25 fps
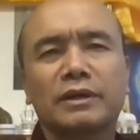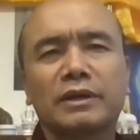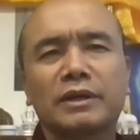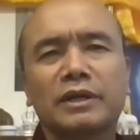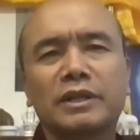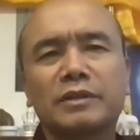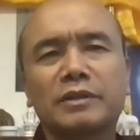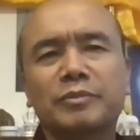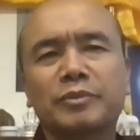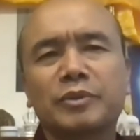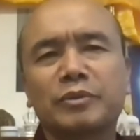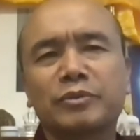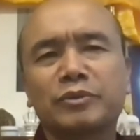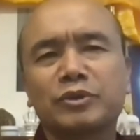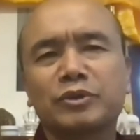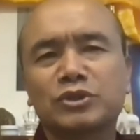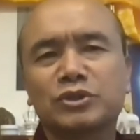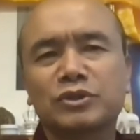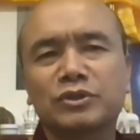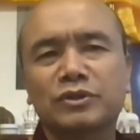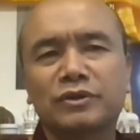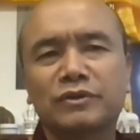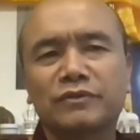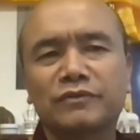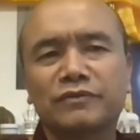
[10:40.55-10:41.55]
the
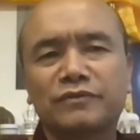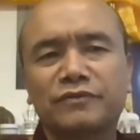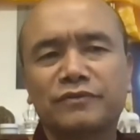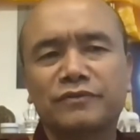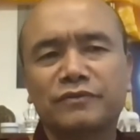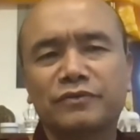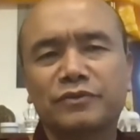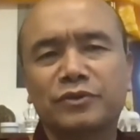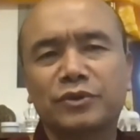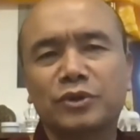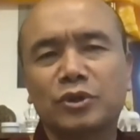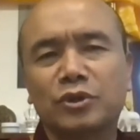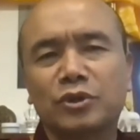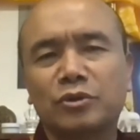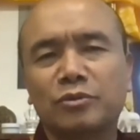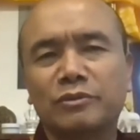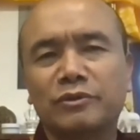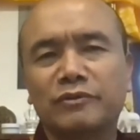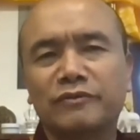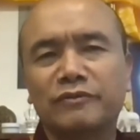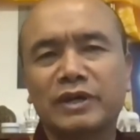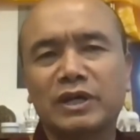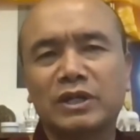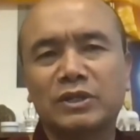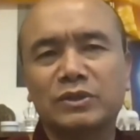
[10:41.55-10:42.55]
promotion of
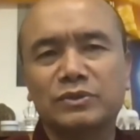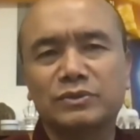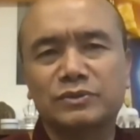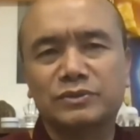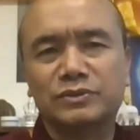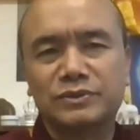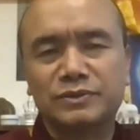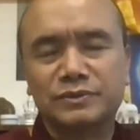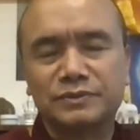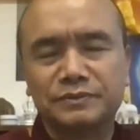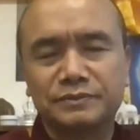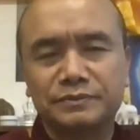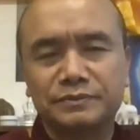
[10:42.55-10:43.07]
human values.